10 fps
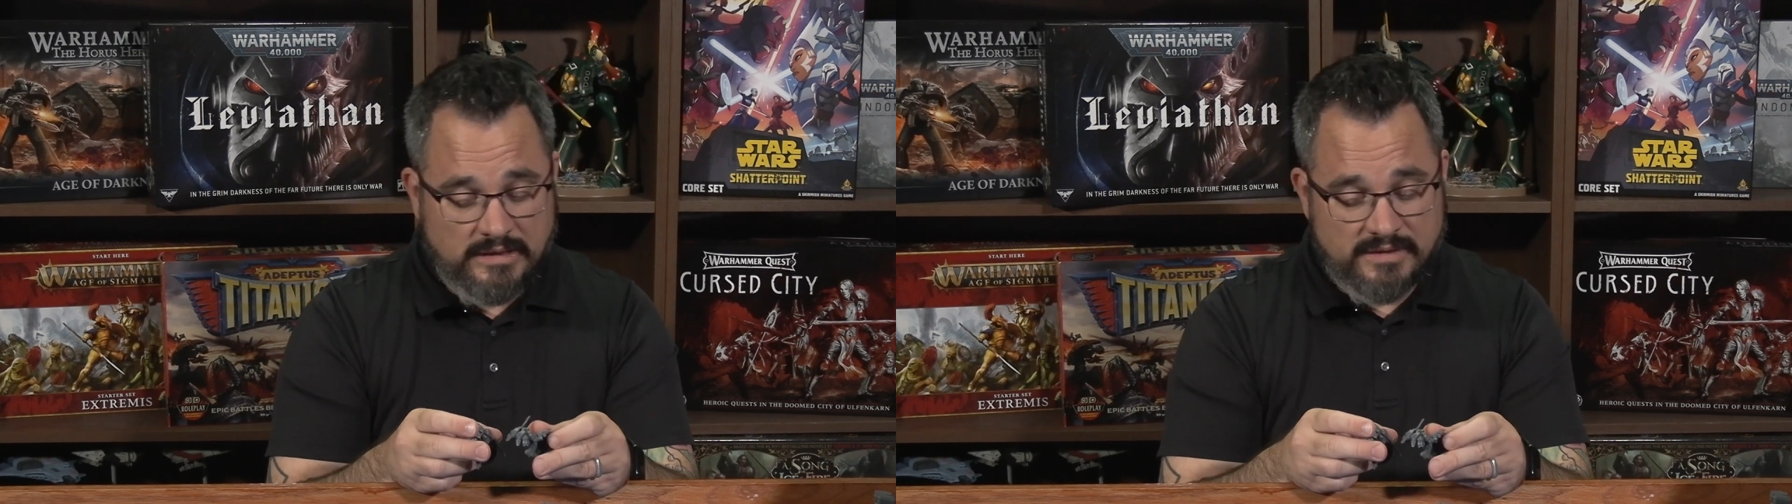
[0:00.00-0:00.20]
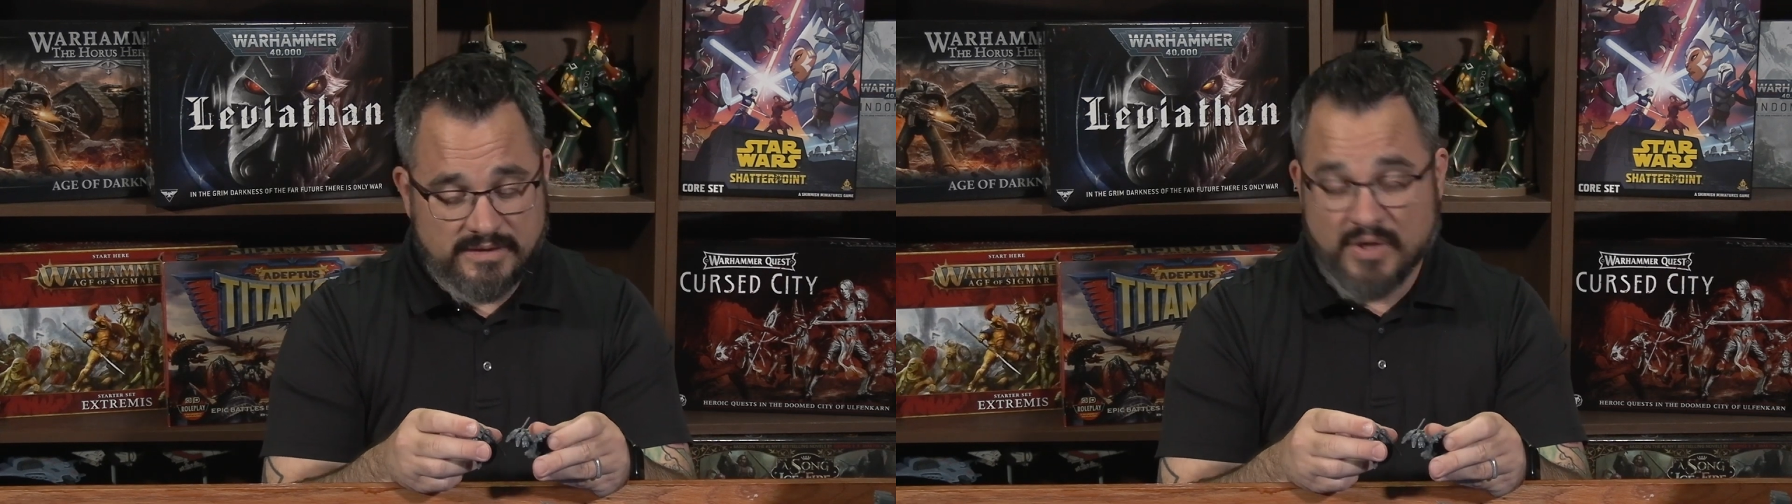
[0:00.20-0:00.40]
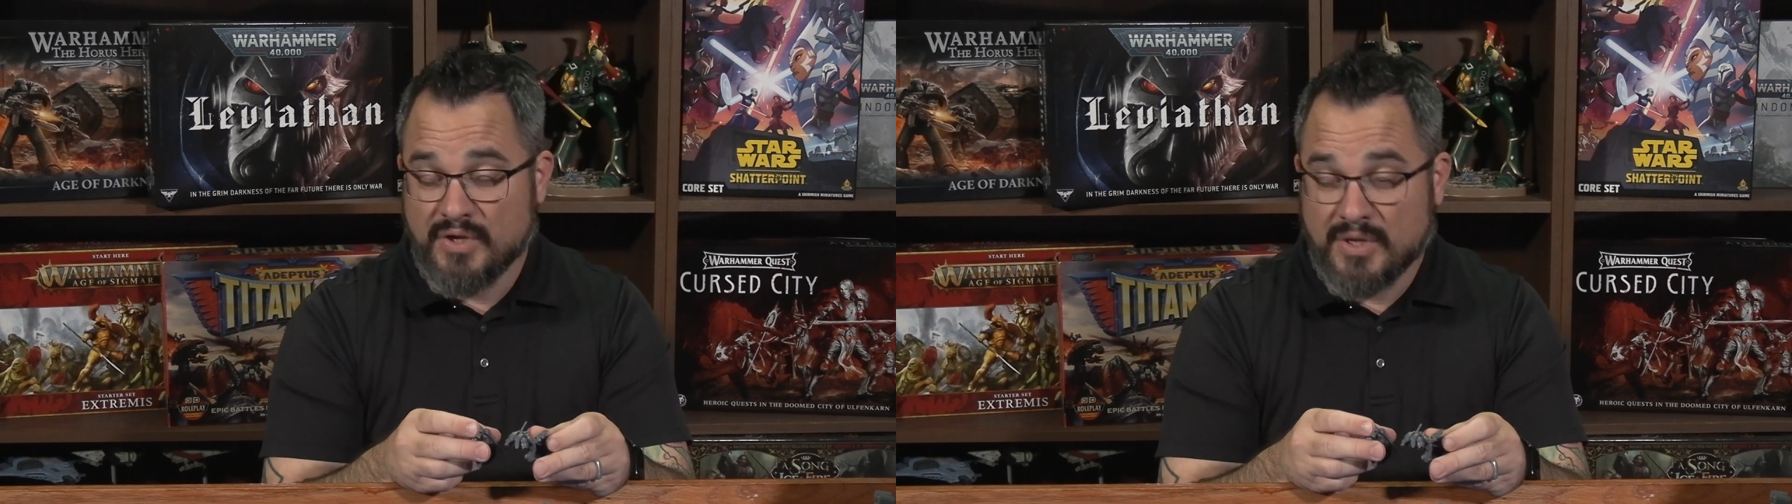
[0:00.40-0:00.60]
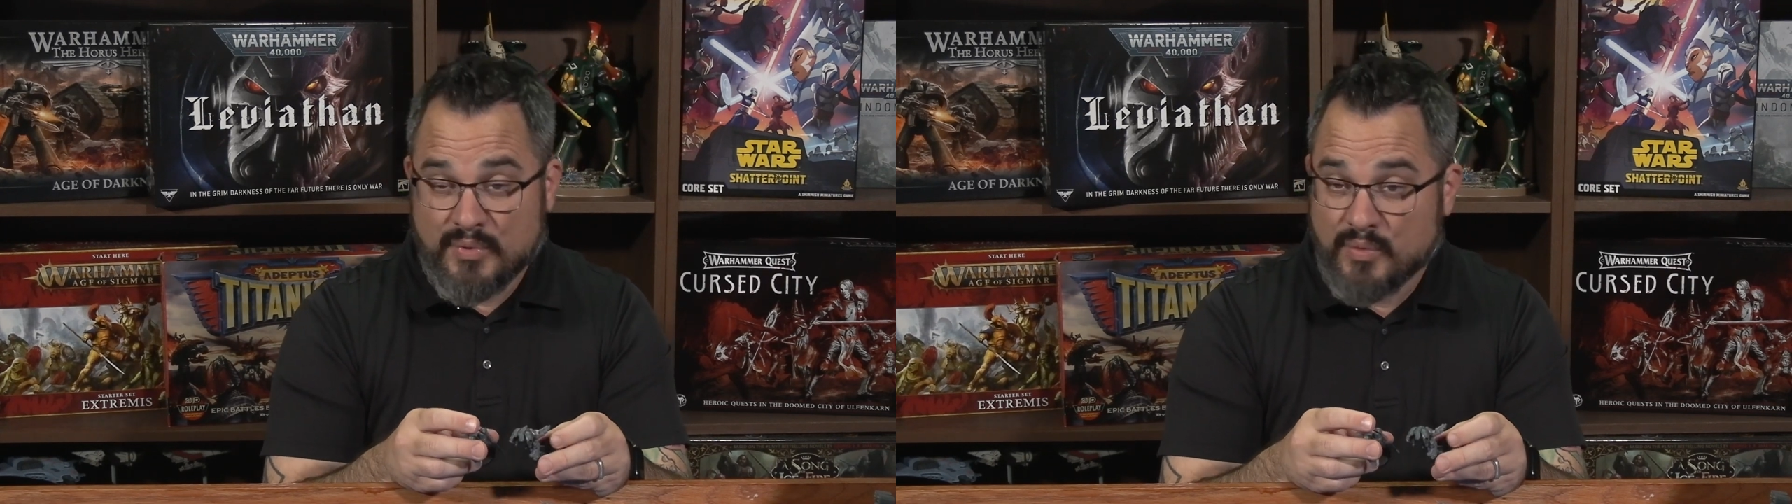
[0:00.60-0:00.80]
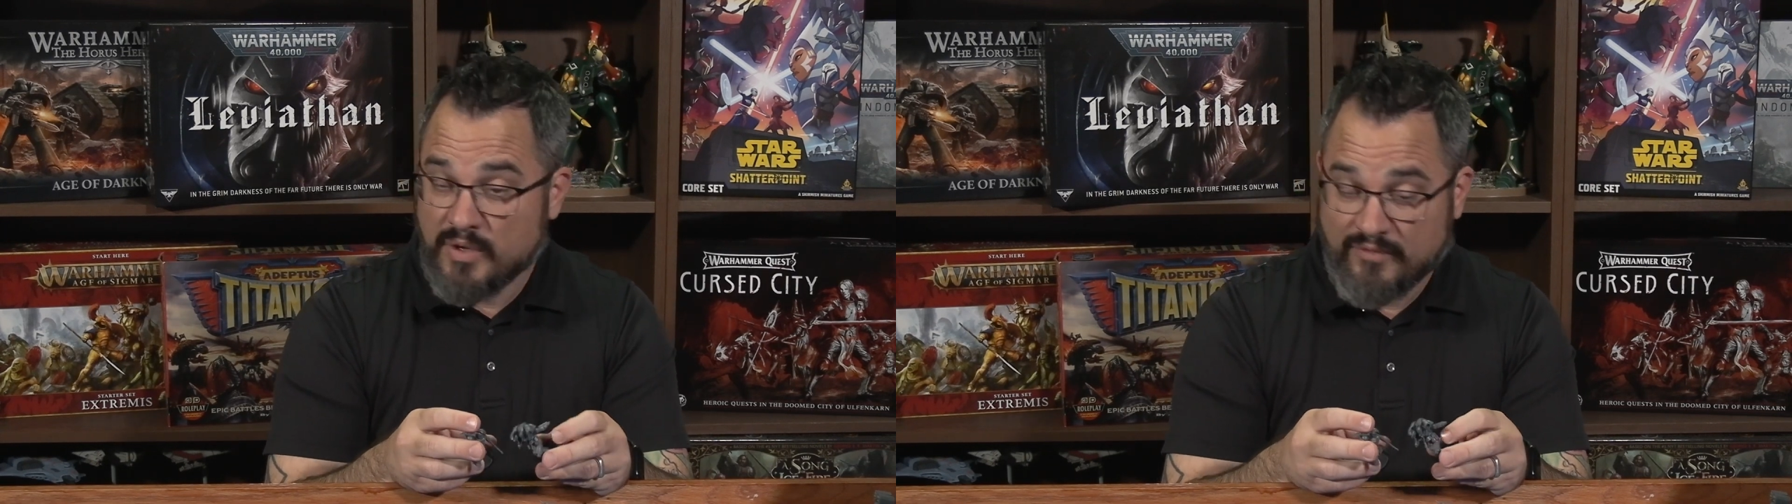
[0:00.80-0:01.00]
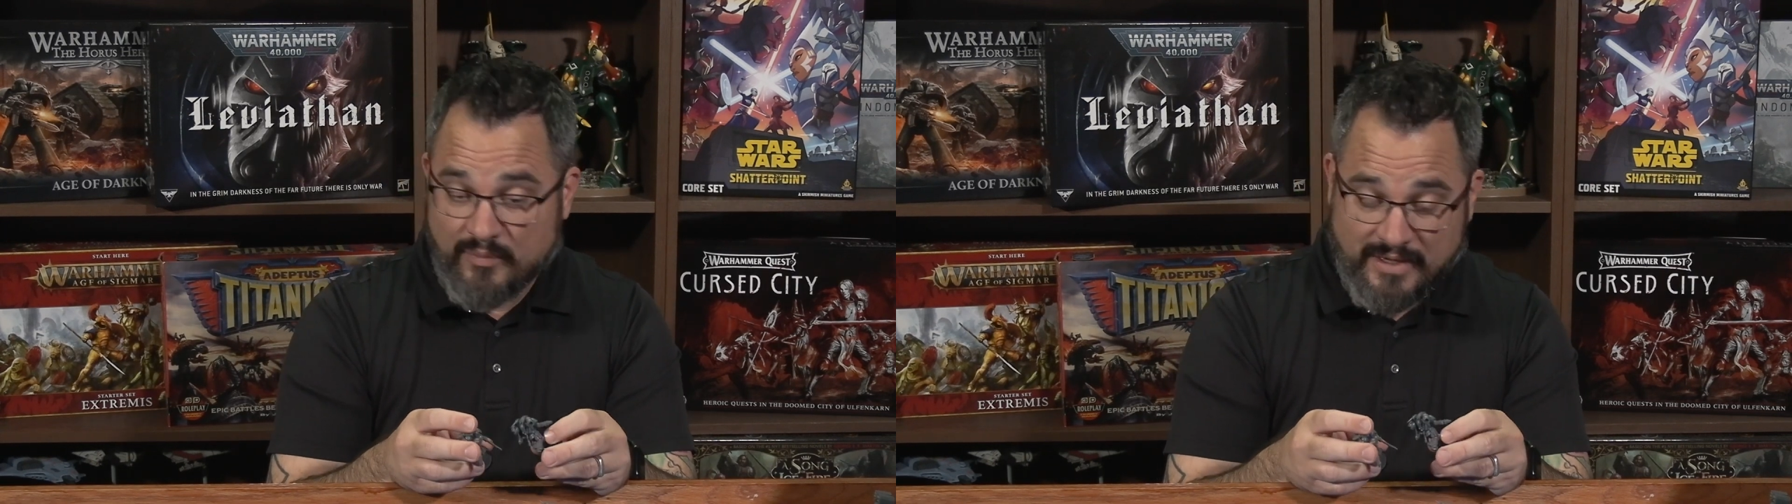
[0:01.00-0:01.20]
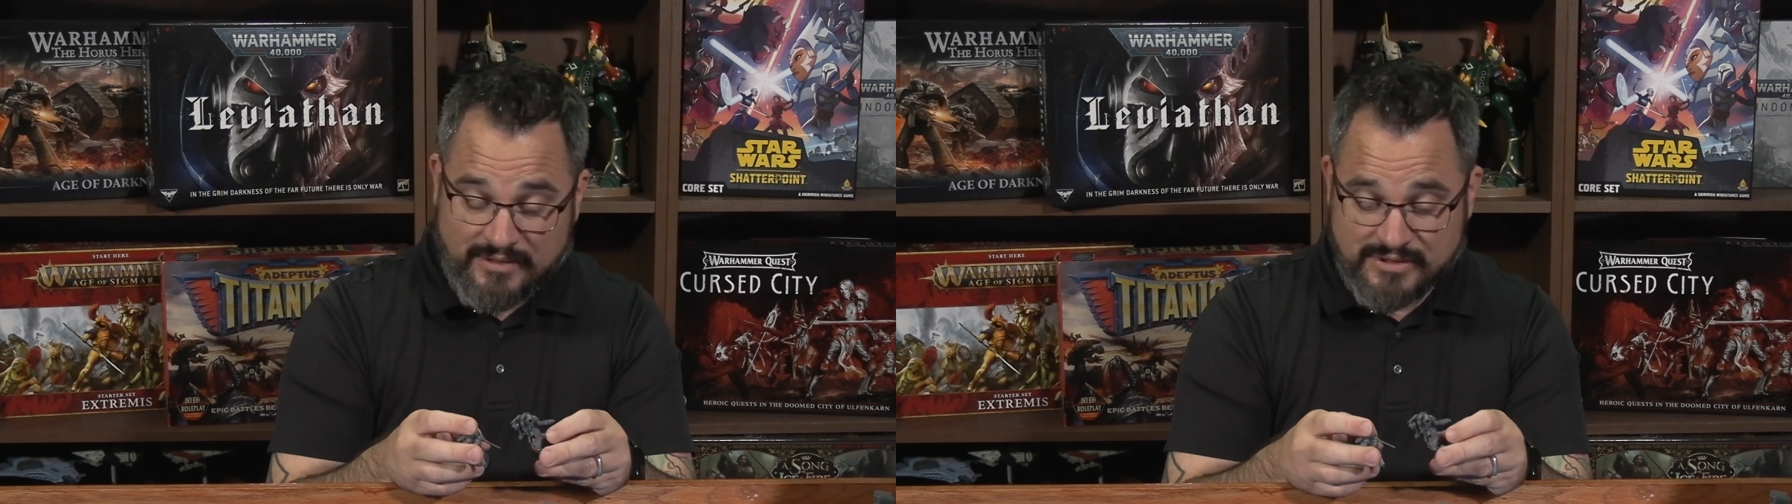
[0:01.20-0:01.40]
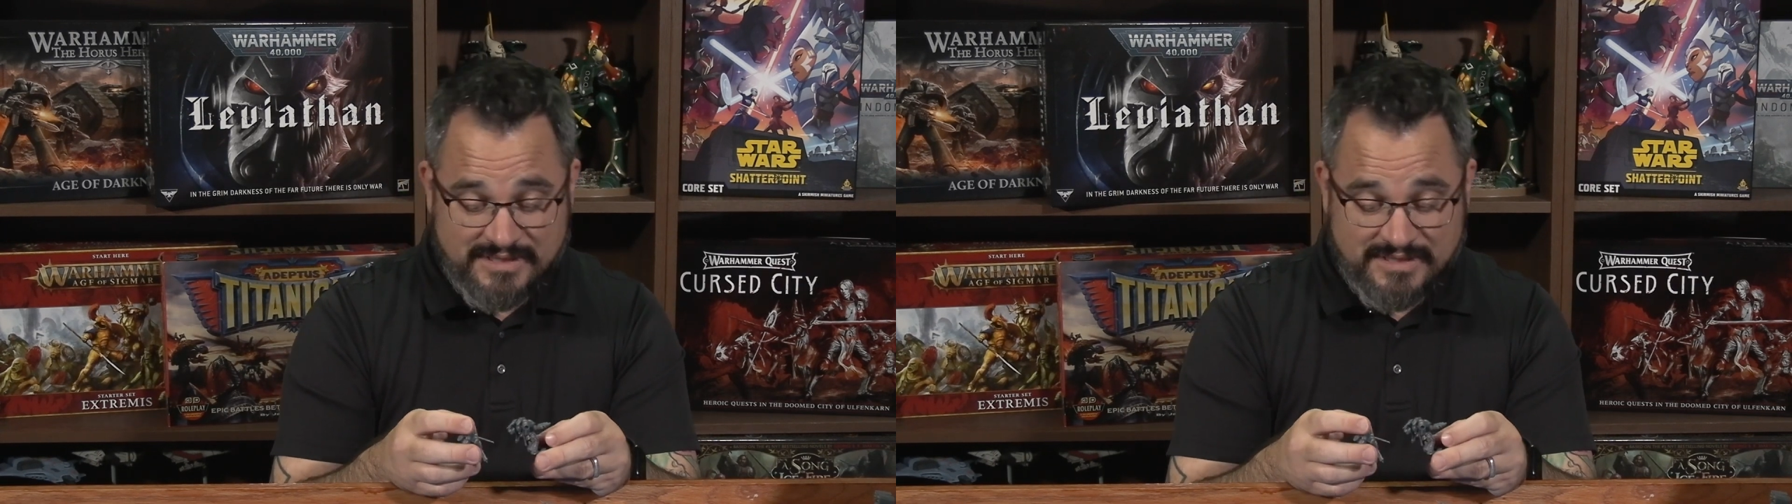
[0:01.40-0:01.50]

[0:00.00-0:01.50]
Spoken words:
So you can put whatever pouches